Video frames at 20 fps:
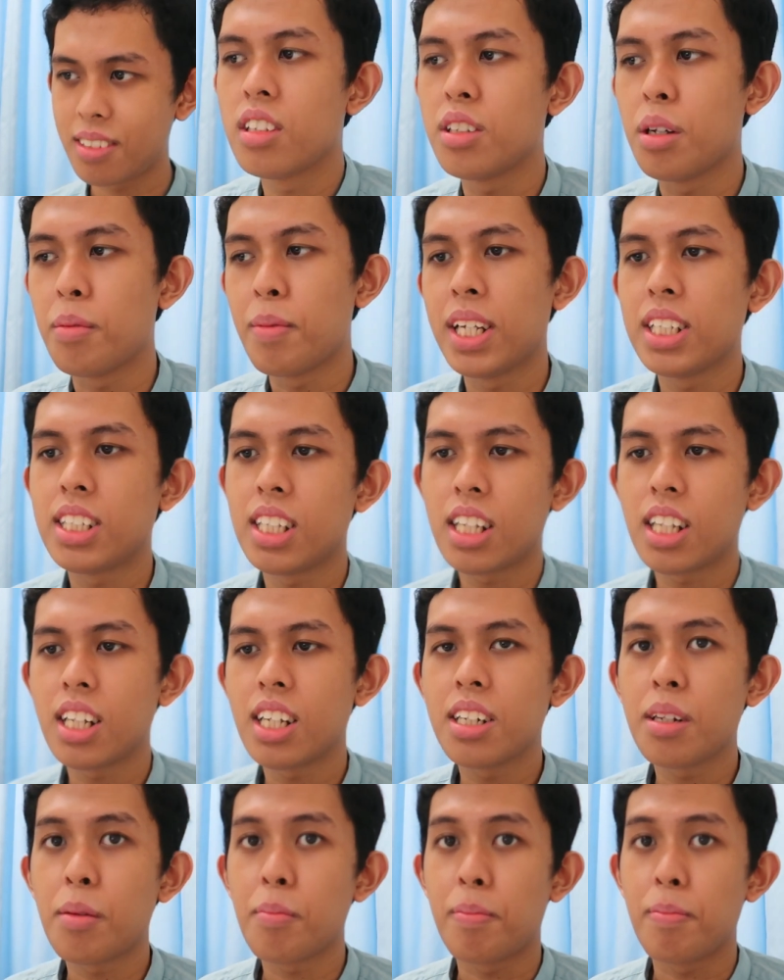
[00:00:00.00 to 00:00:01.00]
So
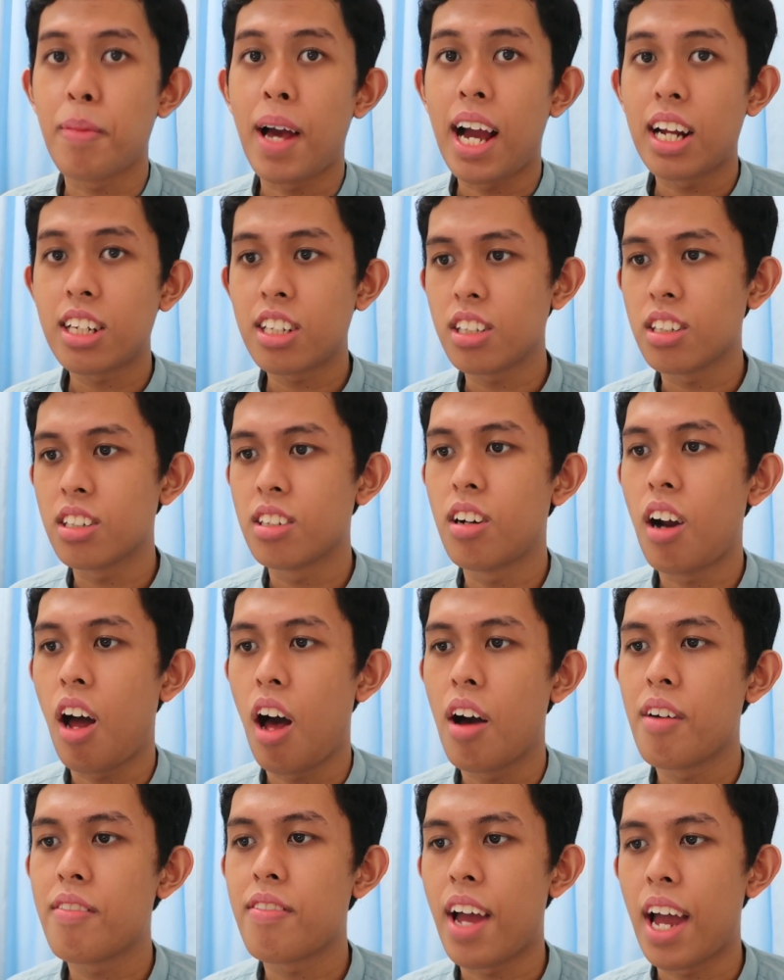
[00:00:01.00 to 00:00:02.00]
basically the Bachelor
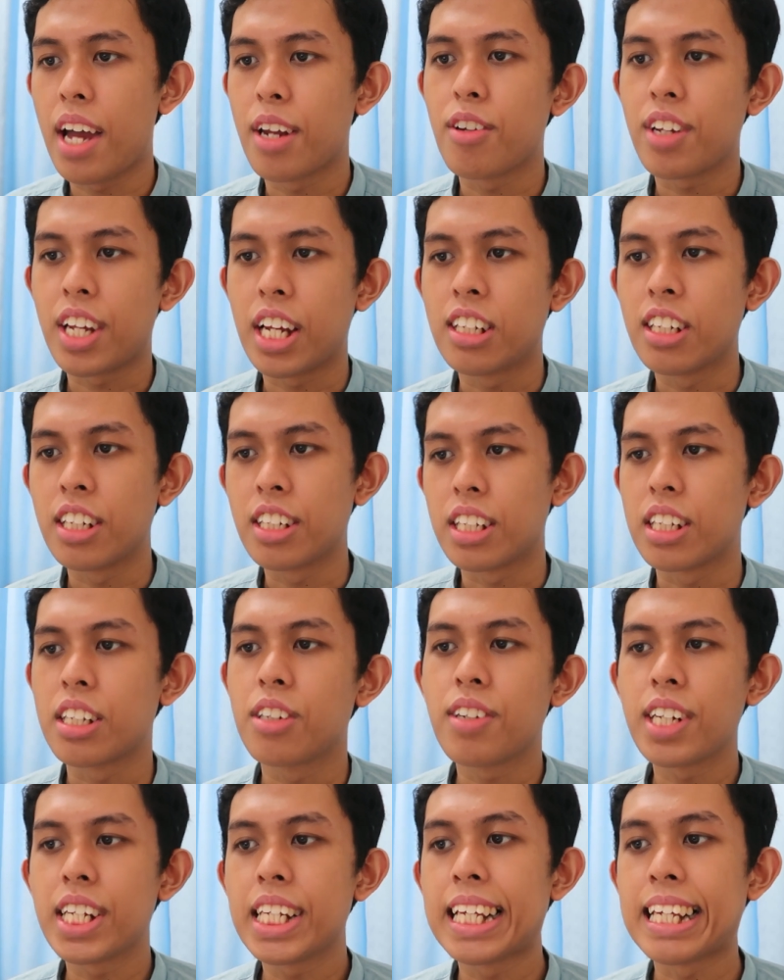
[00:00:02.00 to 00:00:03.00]
of Education
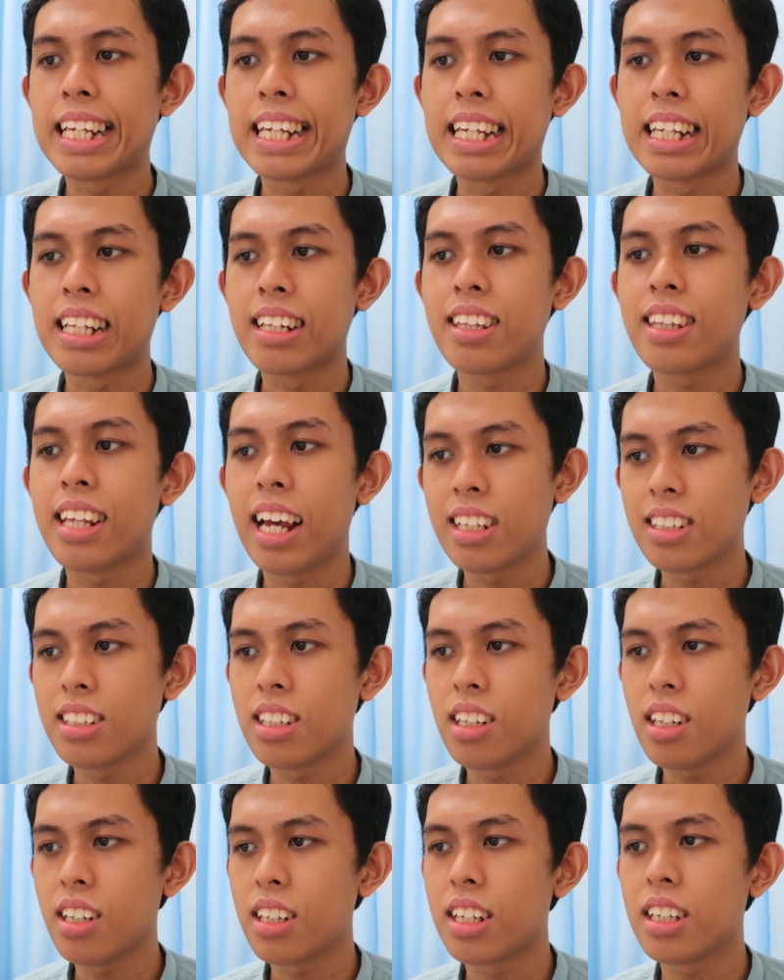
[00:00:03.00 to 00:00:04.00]
degree in
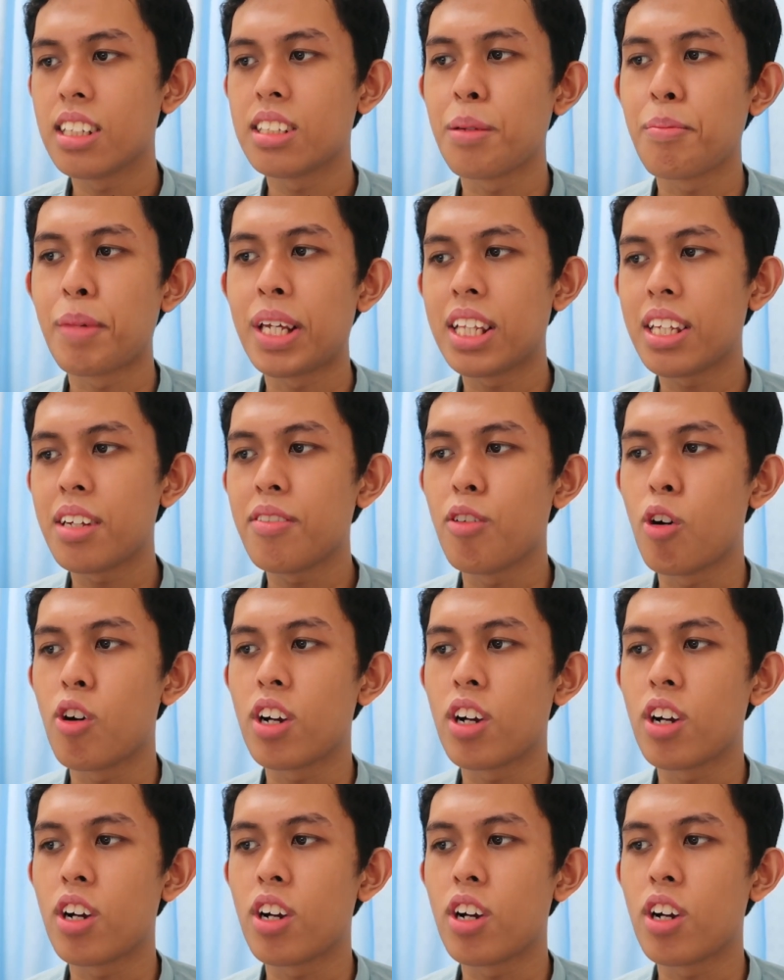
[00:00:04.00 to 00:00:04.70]
TESL is mainly